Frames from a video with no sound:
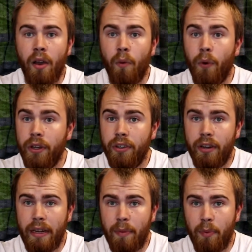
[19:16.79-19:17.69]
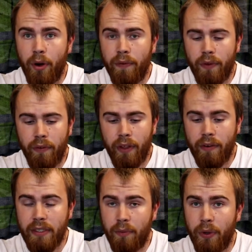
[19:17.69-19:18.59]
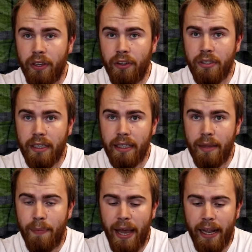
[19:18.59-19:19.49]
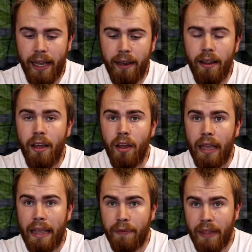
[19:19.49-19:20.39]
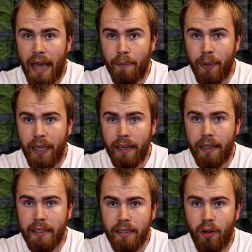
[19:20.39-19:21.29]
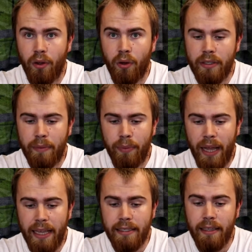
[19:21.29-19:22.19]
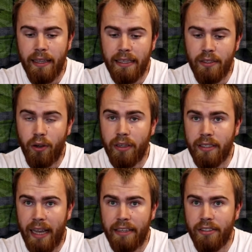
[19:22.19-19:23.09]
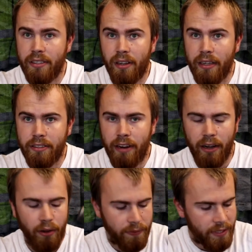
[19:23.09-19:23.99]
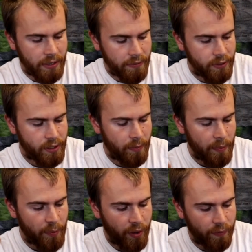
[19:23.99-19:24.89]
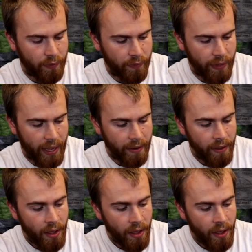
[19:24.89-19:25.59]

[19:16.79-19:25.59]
What you do need to be mindful of though is that when you're using the impact gun, if that pin is not locked in place, these sockets can just slide straight off. So you've just got to be mindful of that.